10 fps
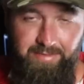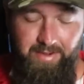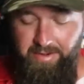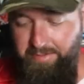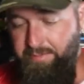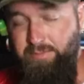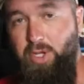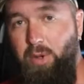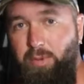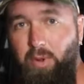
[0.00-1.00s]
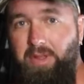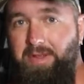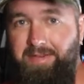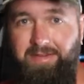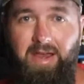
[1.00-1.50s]
So, top
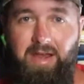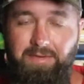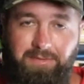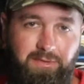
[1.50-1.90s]
quality stuff,